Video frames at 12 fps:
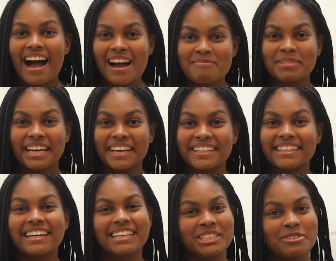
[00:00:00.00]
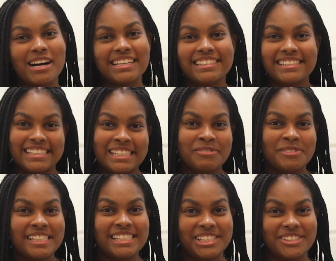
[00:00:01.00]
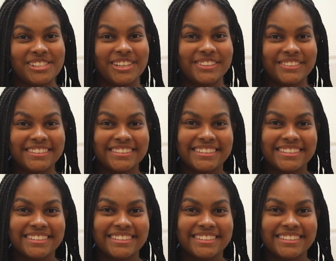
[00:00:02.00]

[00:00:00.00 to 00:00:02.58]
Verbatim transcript: I'm Makayla, and you're watching DMV Cheer Zone.